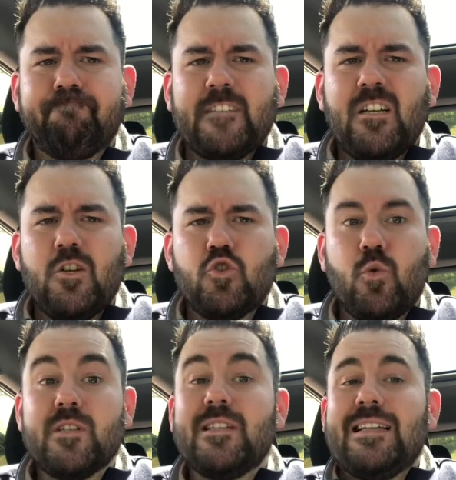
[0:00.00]
It's
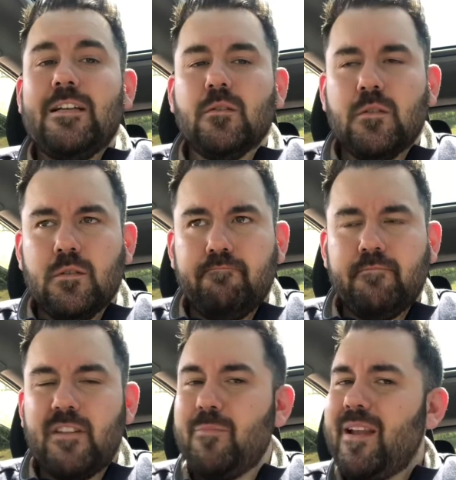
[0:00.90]
always in England.
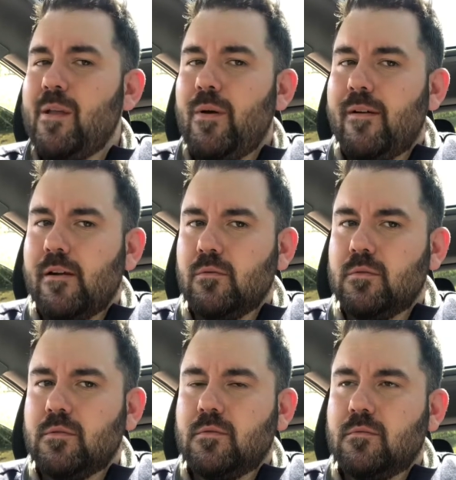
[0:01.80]
Never been anywhere
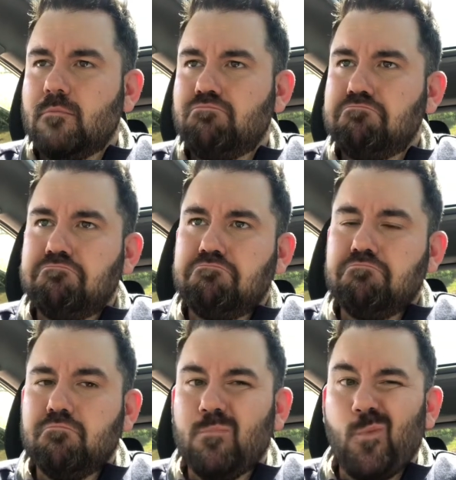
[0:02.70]
else.
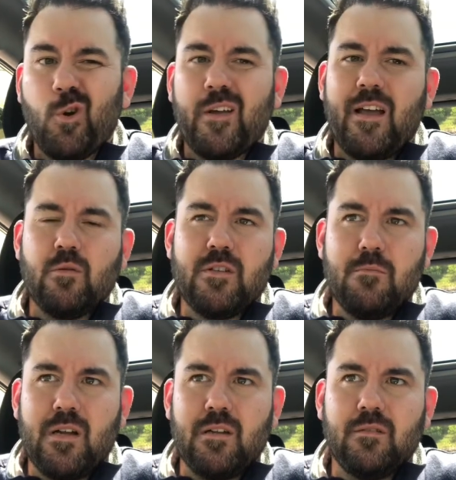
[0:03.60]
Why not Celtic
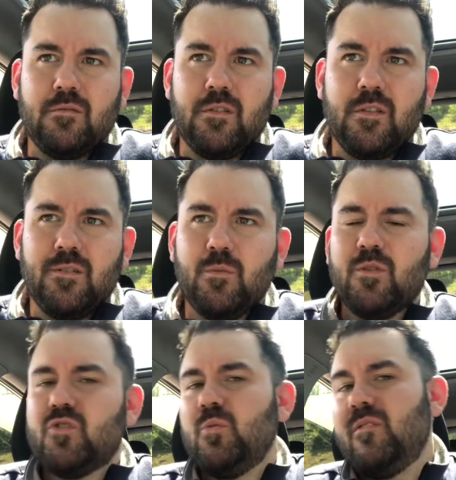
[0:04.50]
Manor? Why
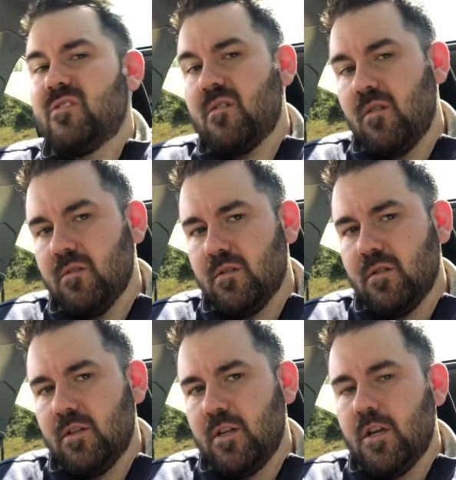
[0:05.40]
not somewhere in Scotland?
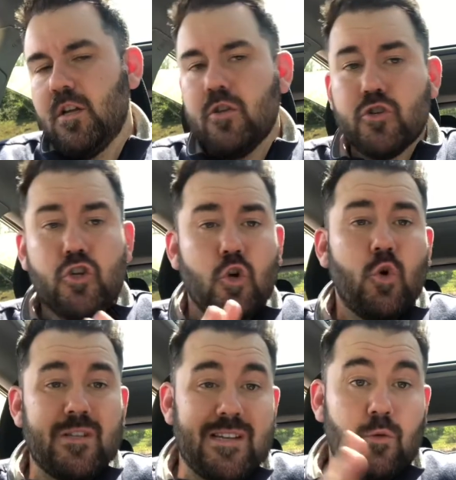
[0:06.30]
There's other
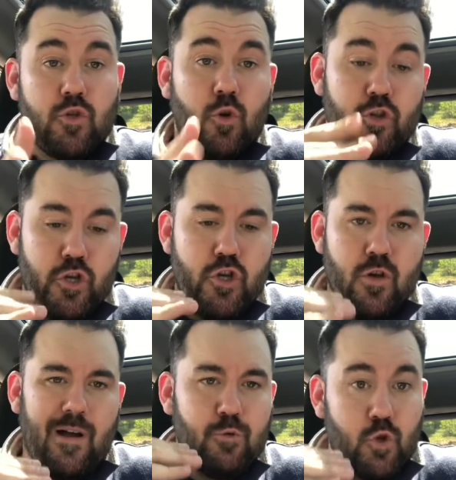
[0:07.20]
courses outside
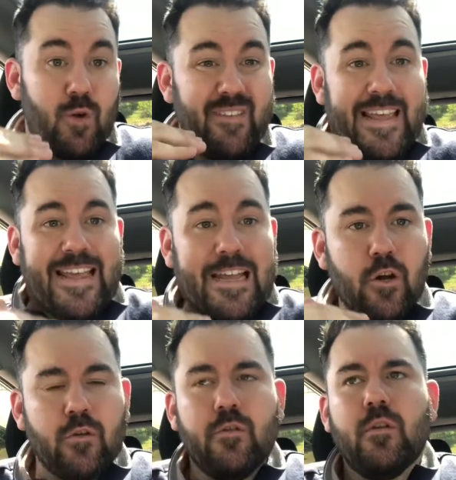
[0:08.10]
of
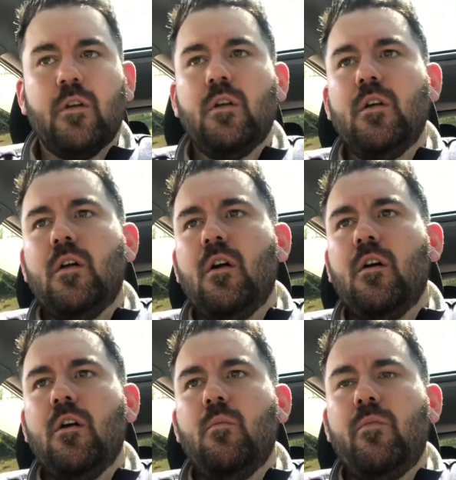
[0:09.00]
England
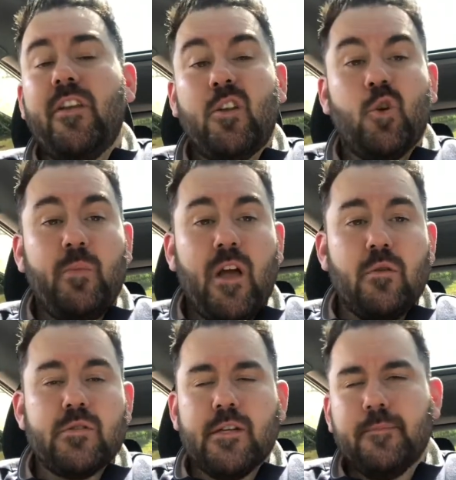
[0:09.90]
that it could be
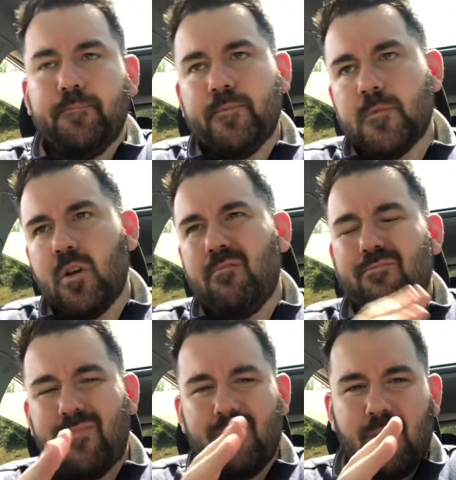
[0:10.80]
hosted. So
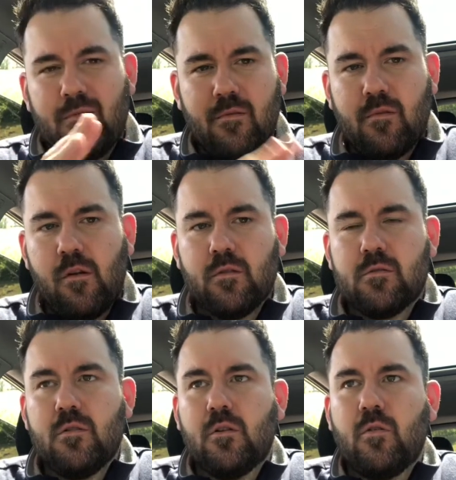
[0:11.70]

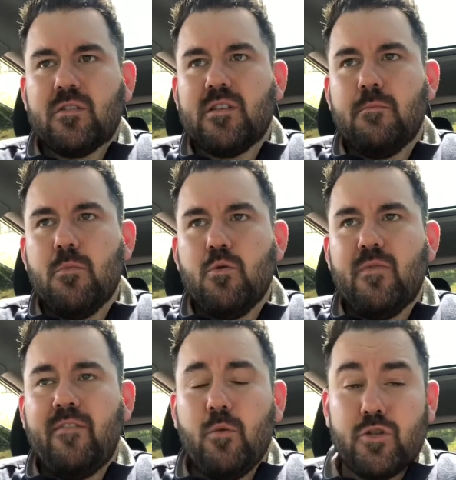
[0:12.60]
I'd like to see it
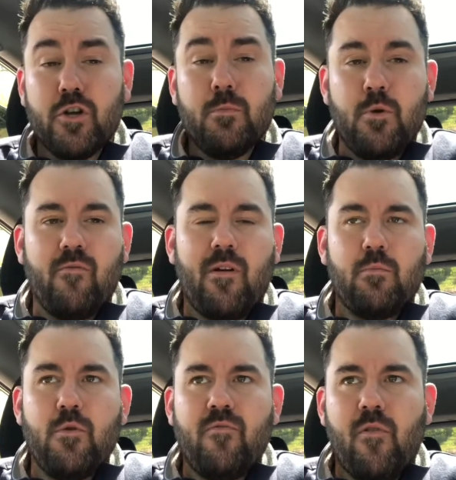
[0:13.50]
move. If it was going to move
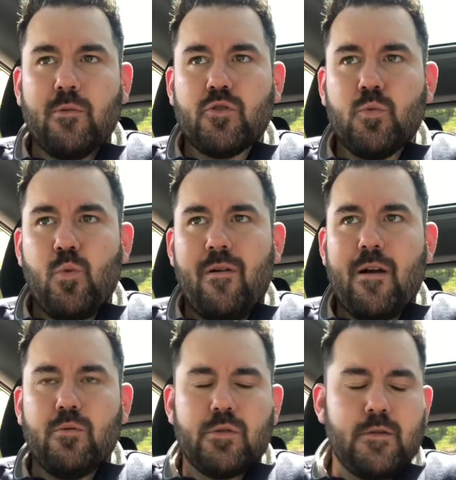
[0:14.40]
around somewhere
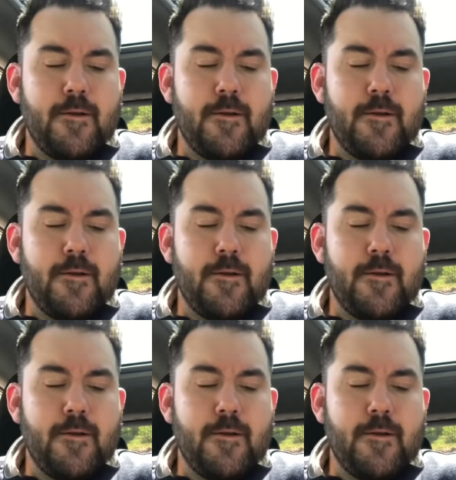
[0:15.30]
else.